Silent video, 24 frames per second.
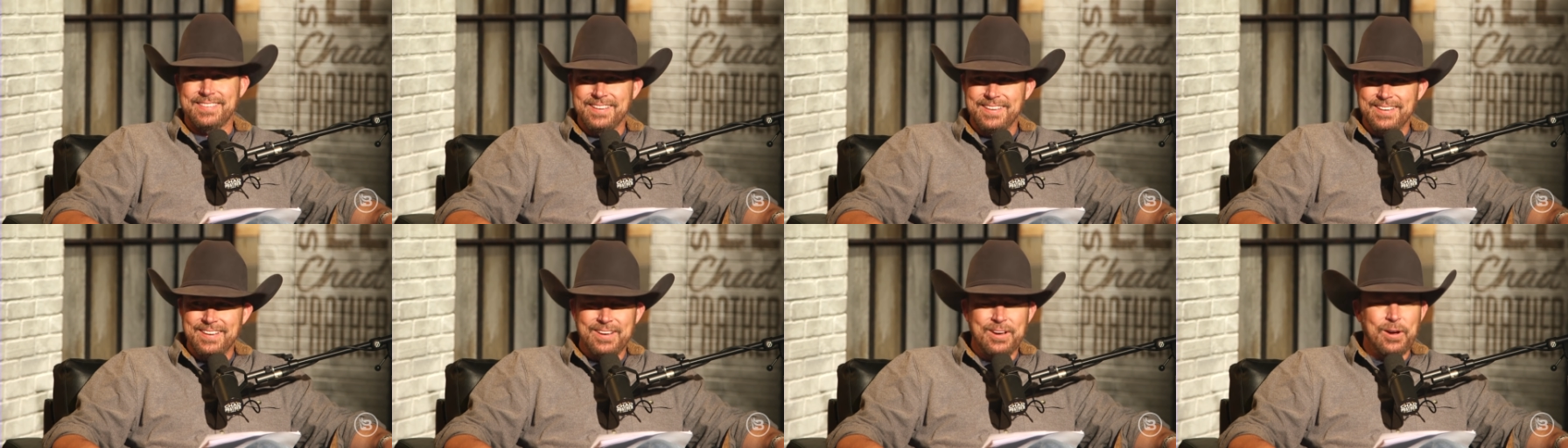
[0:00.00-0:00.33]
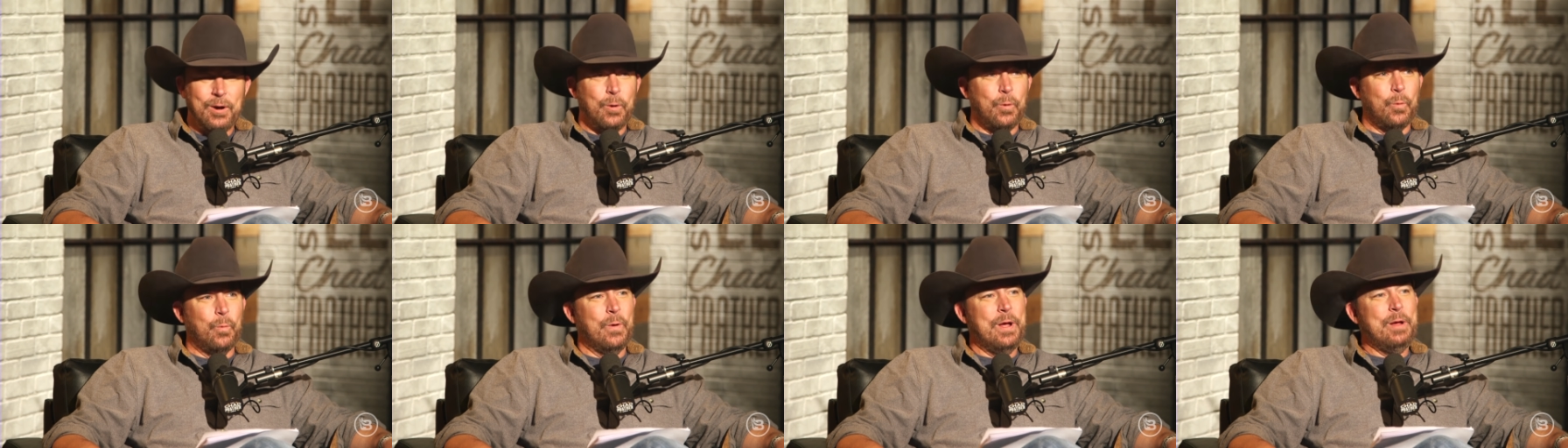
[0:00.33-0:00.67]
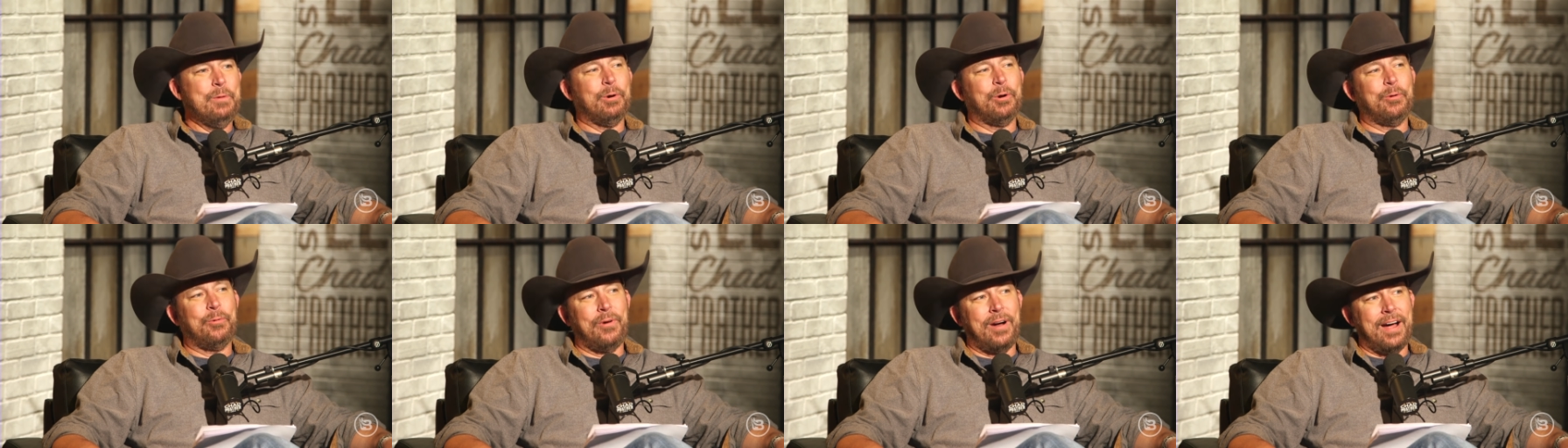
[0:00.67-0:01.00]
yeah. We
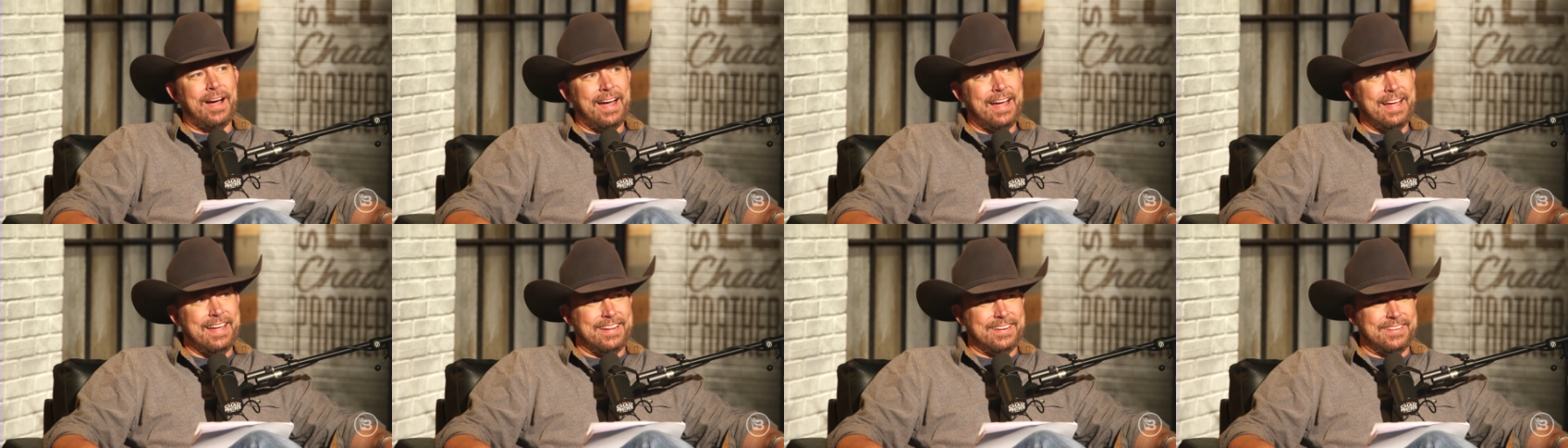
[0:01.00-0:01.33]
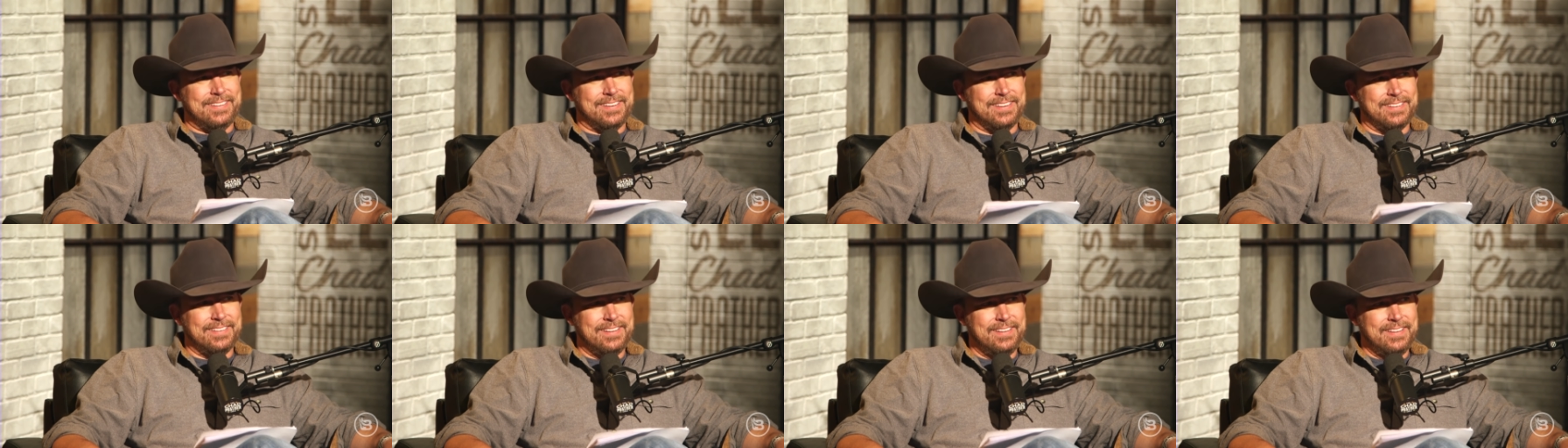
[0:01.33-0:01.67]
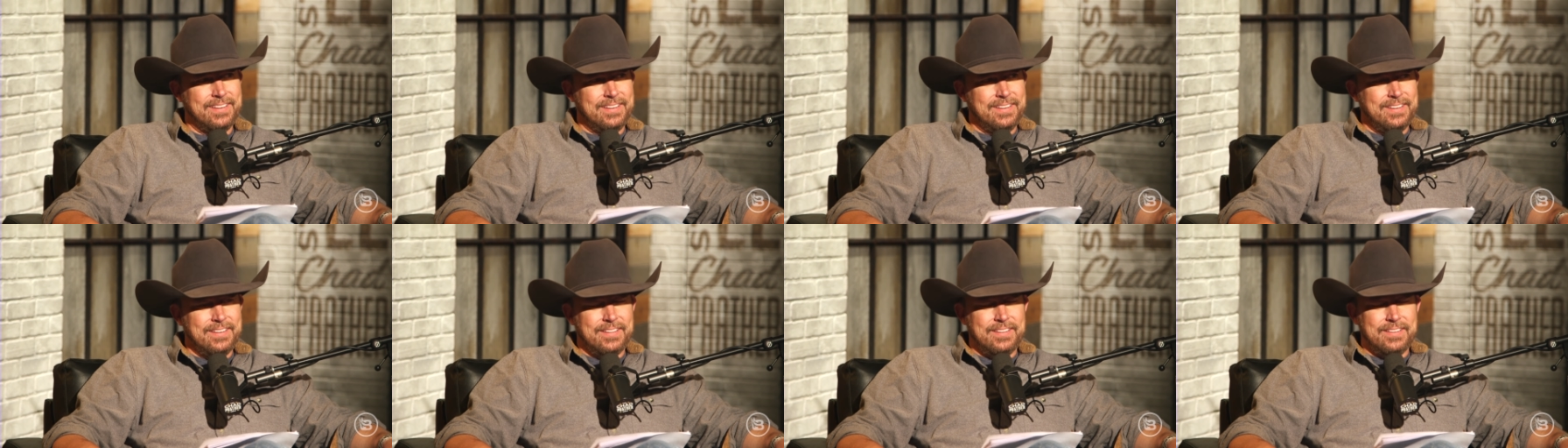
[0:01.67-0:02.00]
were right.
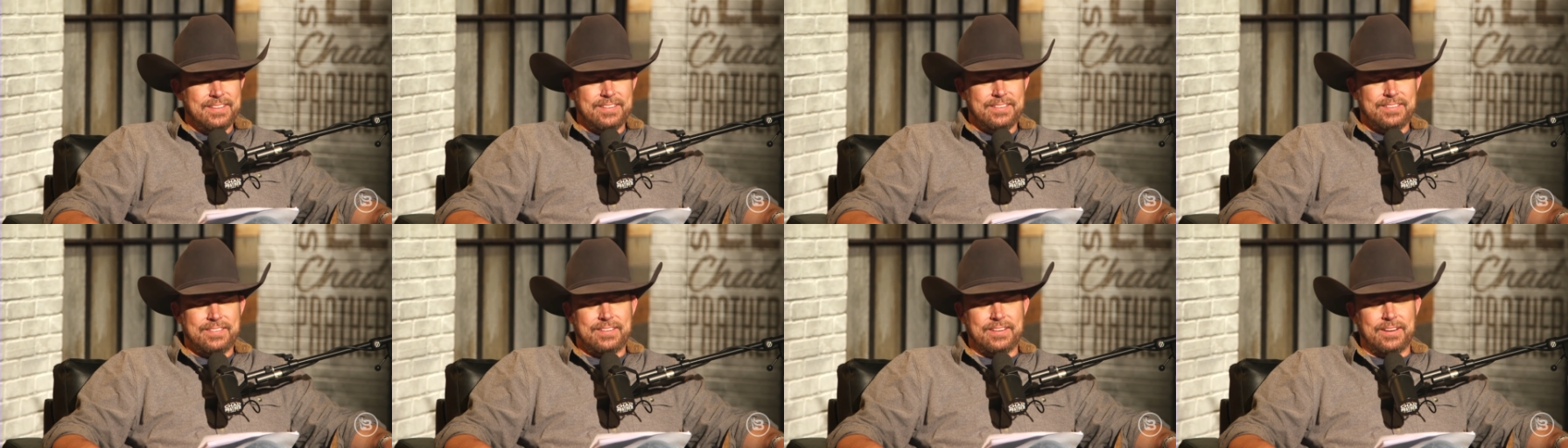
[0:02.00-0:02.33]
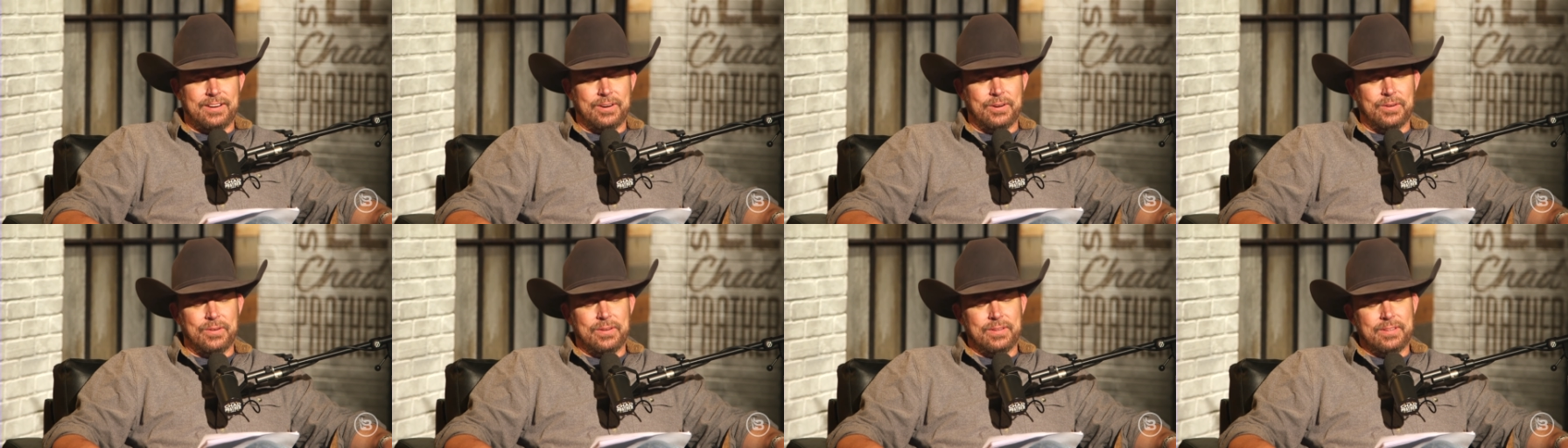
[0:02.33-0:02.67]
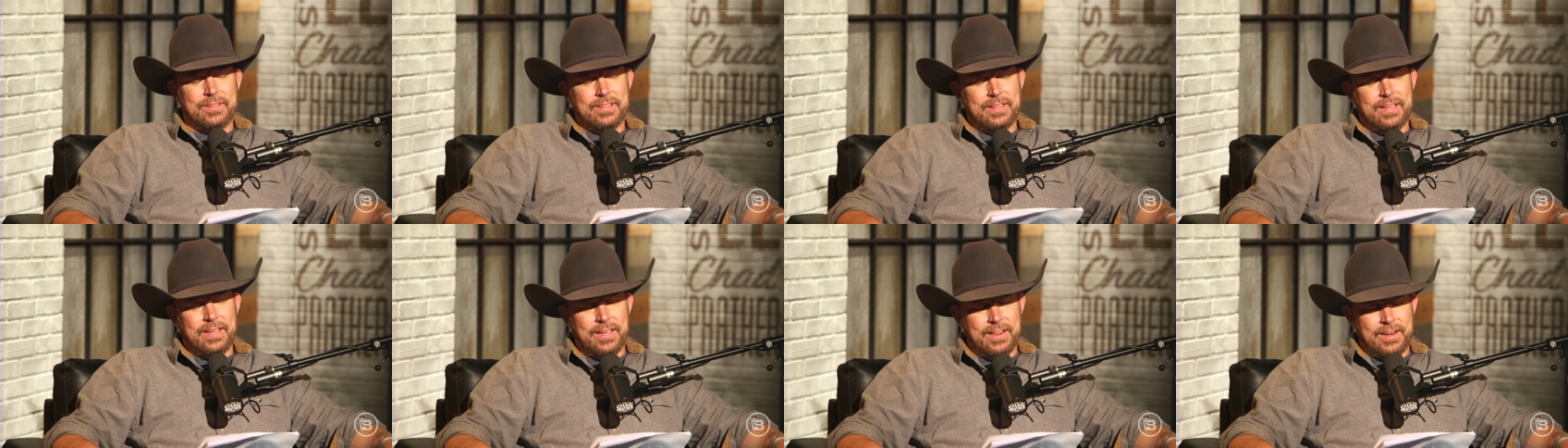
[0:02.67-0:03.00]
So
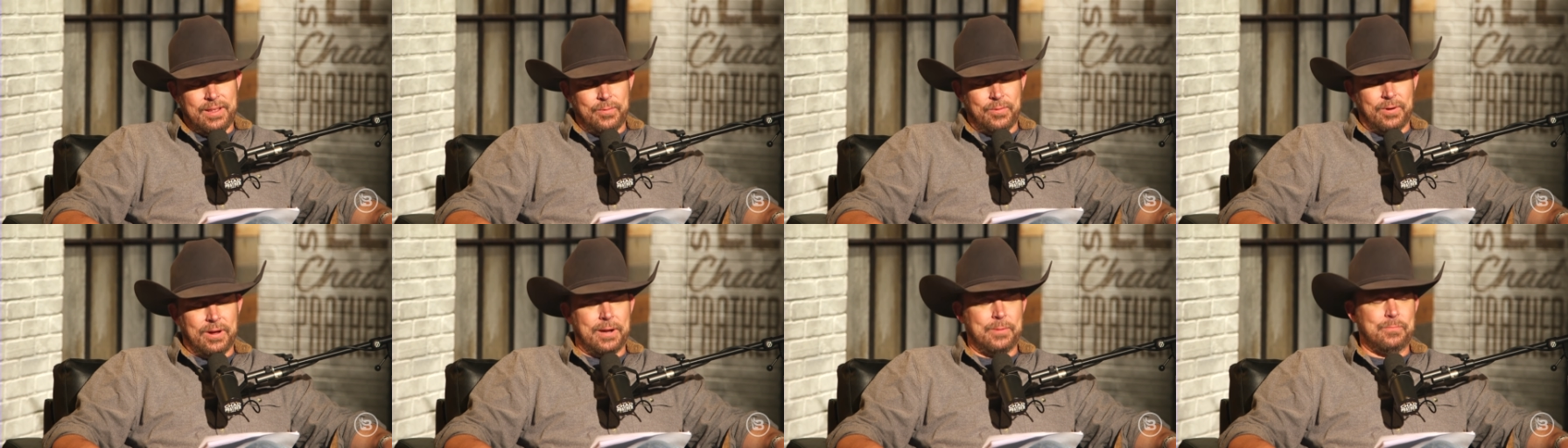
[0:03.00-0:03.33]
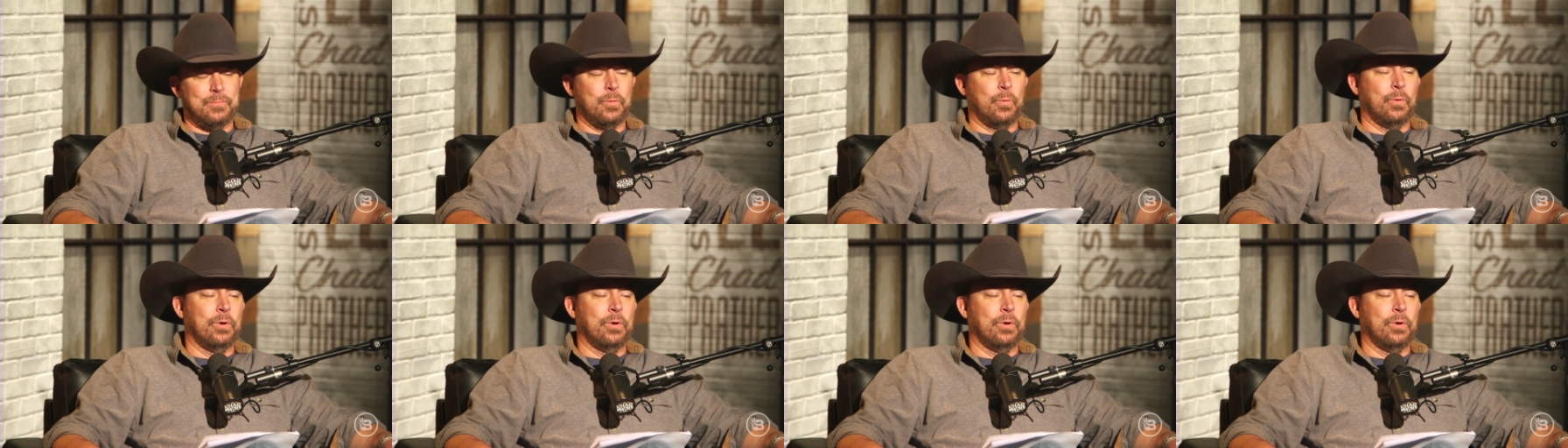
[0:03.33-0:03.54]
anyway,